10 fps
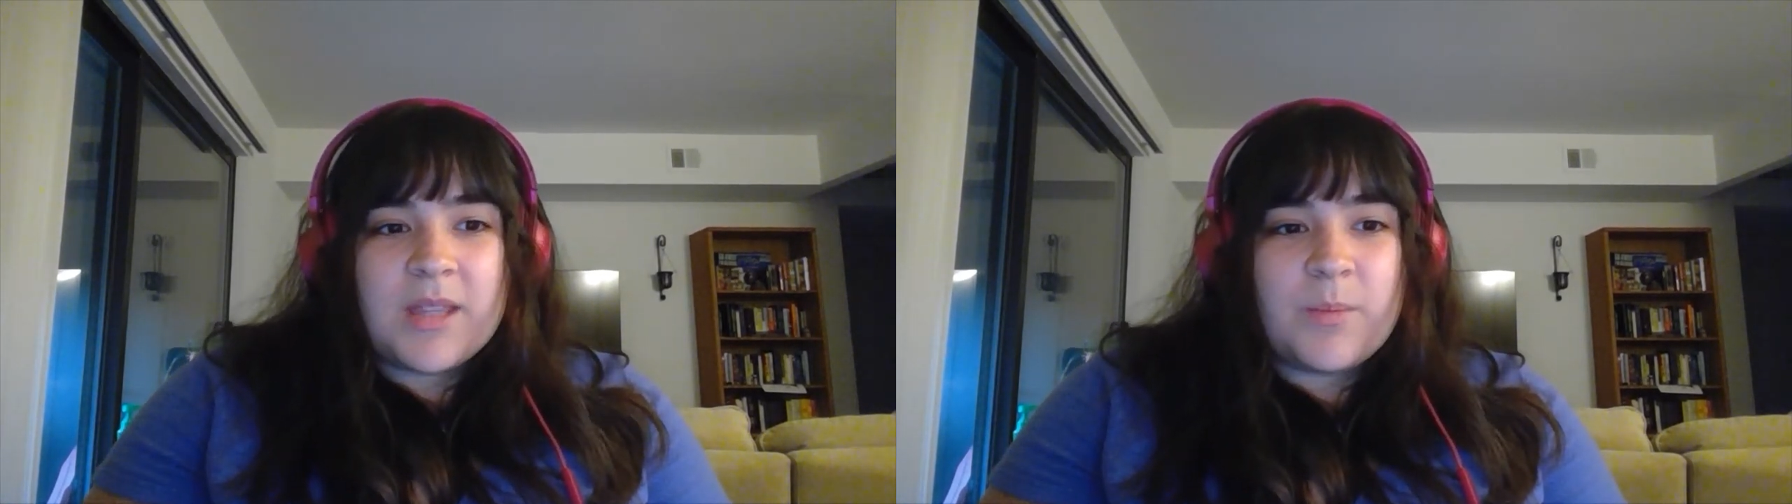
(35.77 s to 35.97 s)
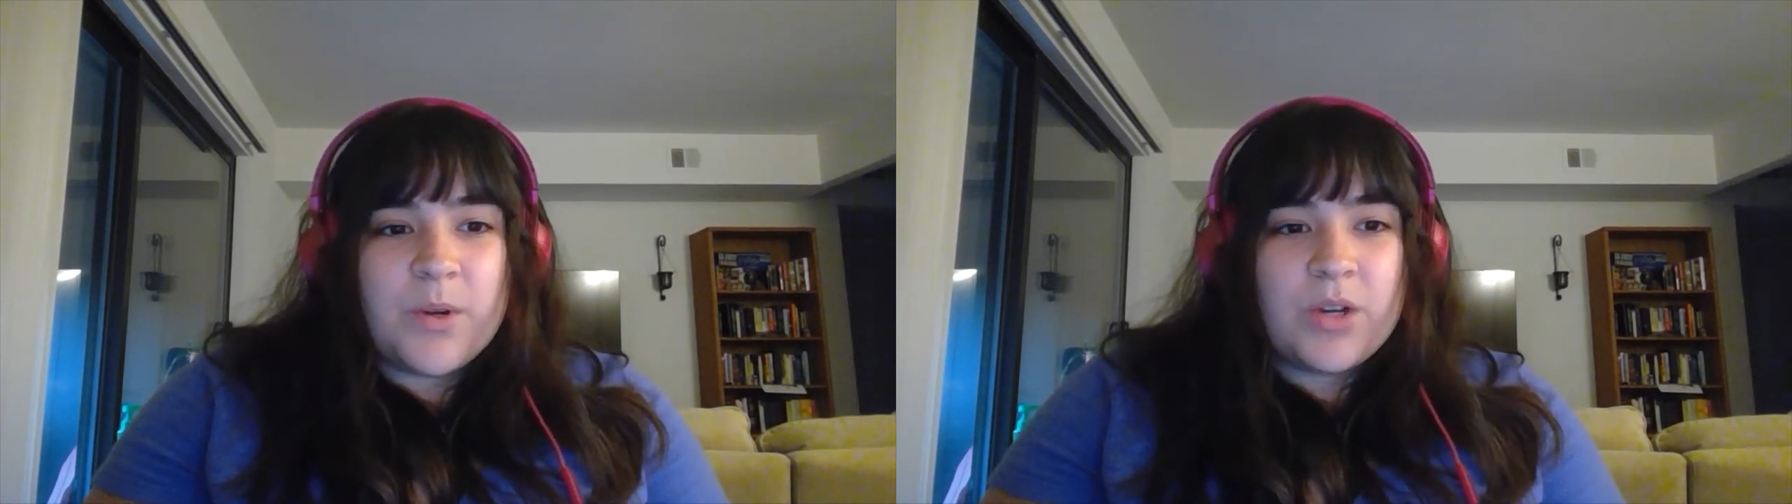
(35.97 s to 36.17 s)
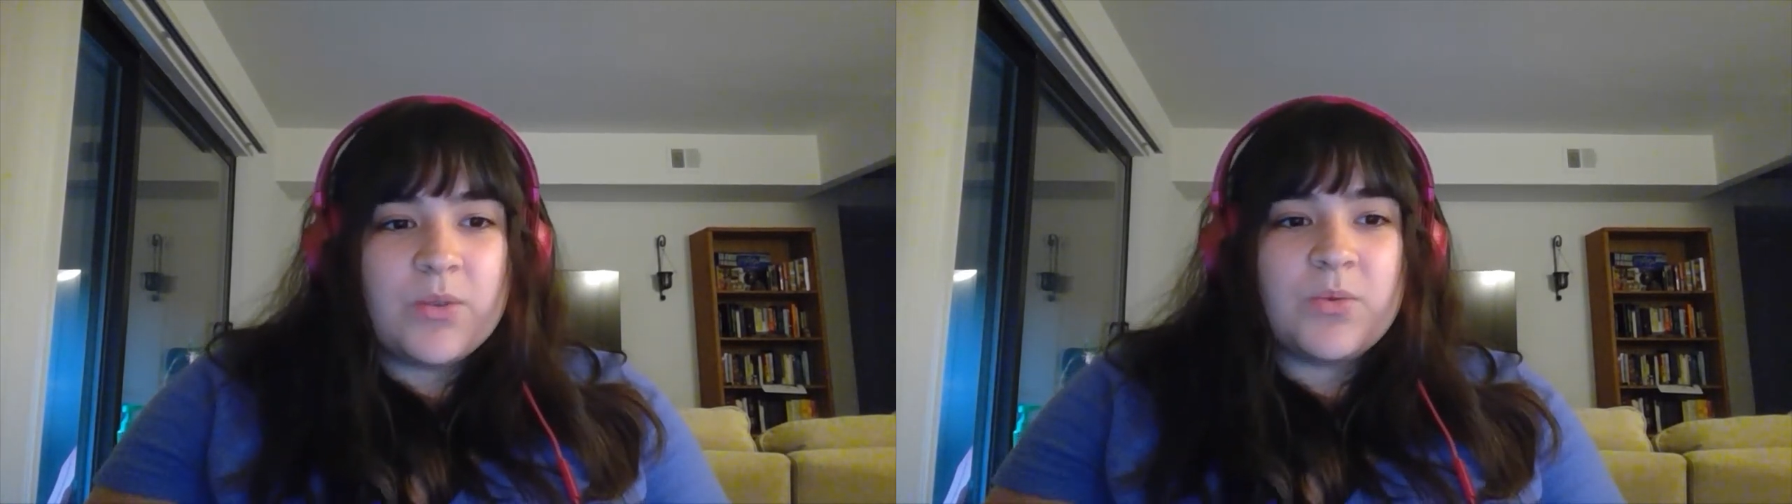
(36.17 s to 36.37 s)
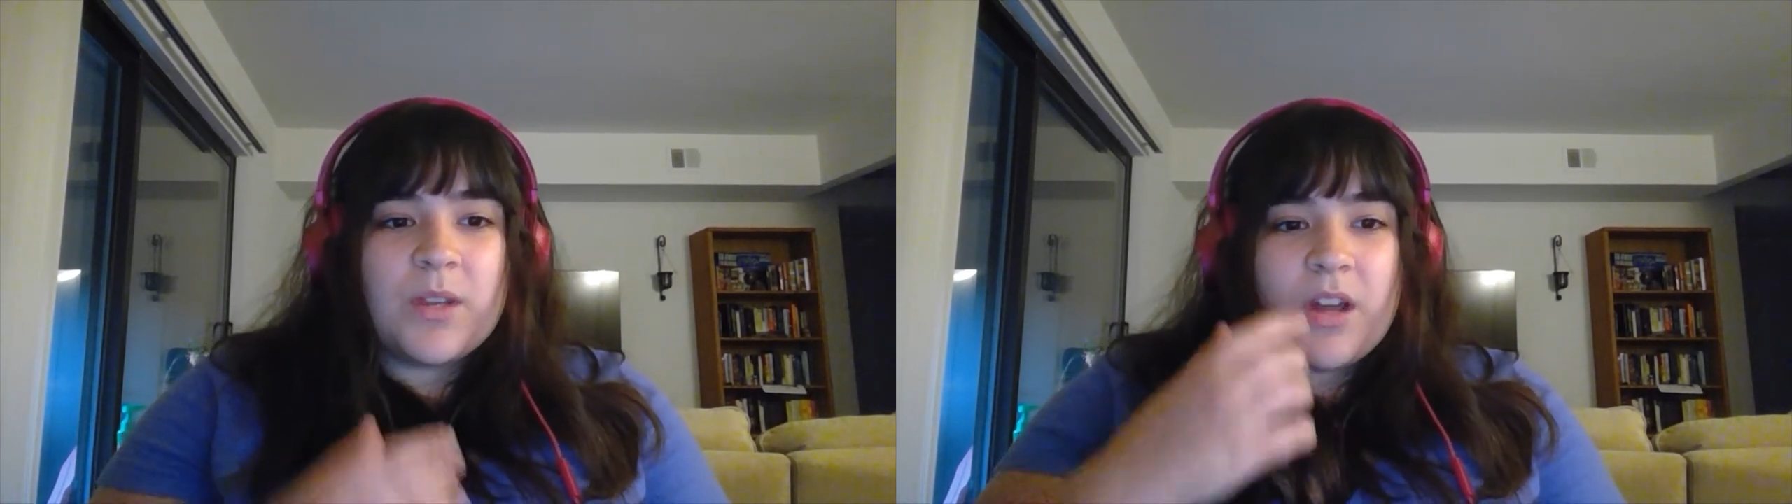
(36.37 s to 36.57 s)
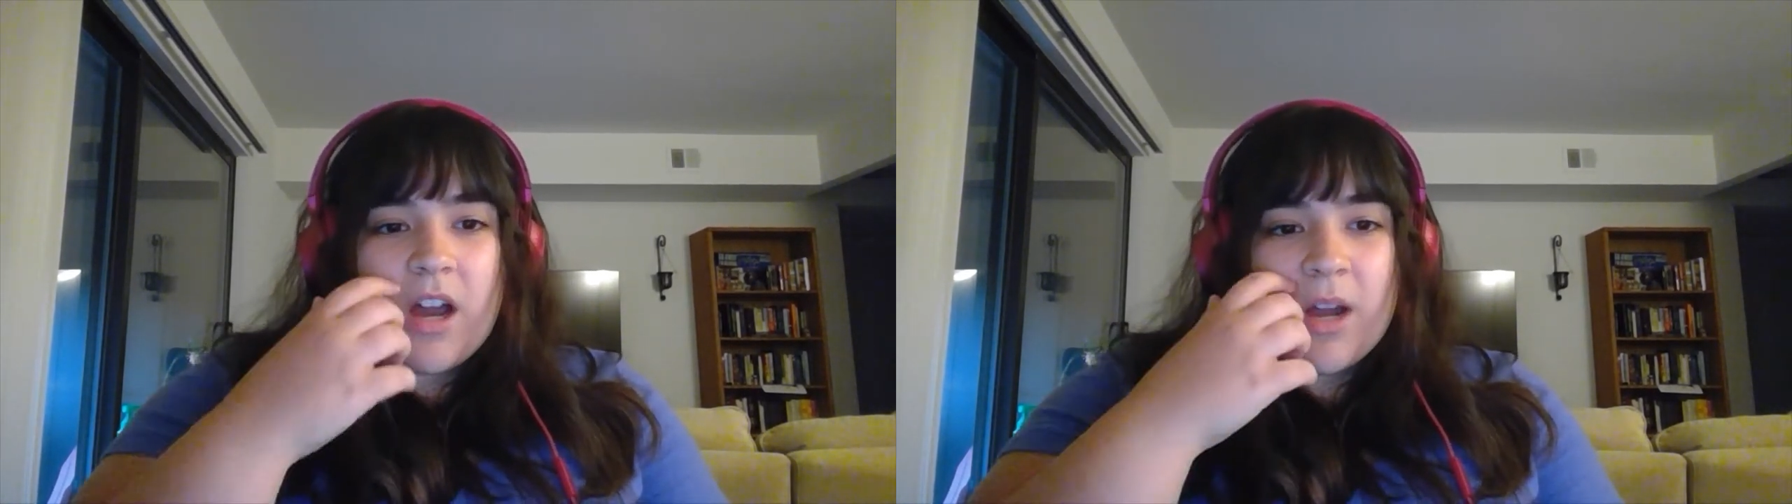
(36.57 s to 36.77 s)
the book was
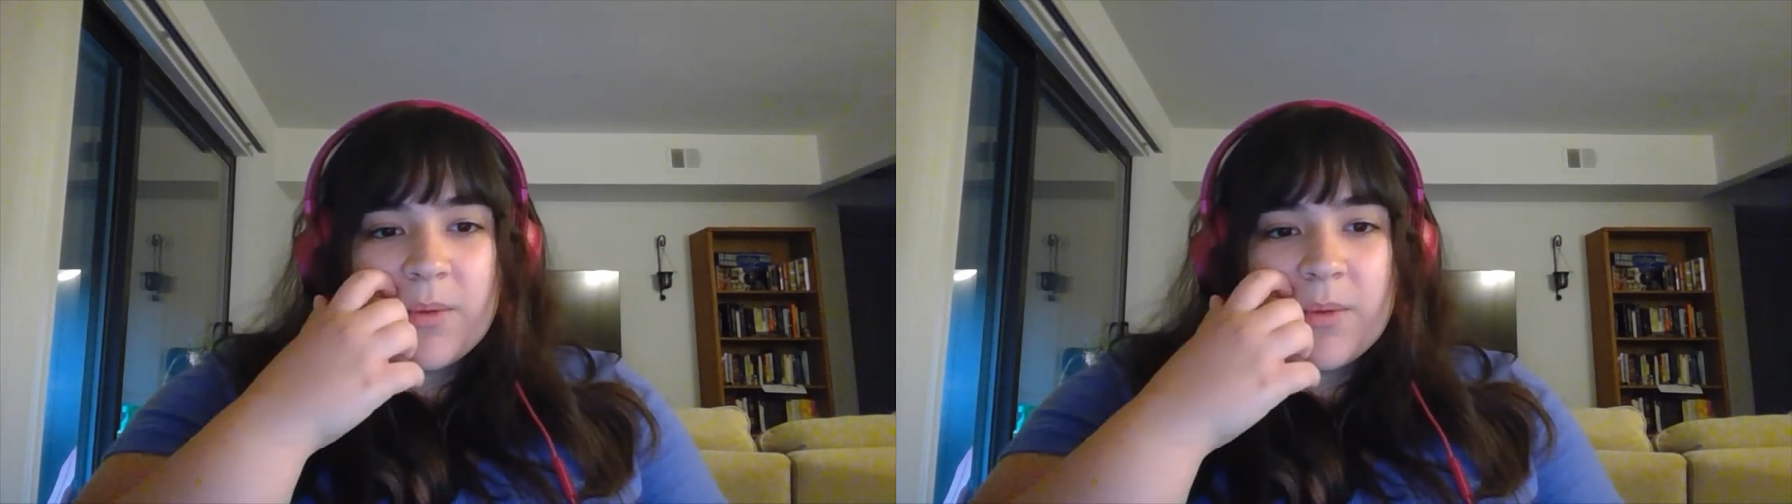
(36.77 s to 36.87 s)
when Hong